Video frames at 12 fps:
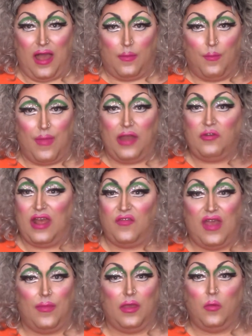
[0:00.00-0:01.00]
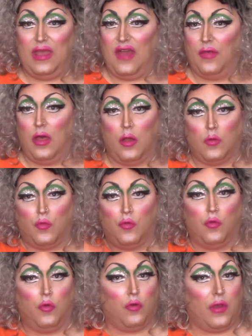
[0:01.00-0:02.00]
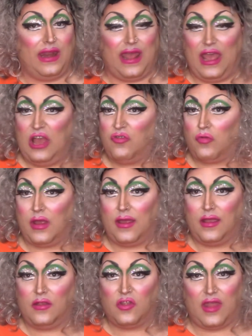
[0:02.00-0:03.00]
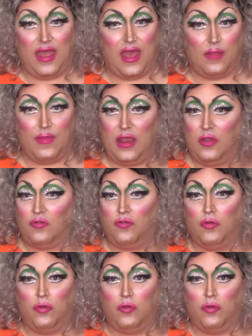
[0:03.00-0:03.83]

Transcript: my drag family, we have a great age range, and my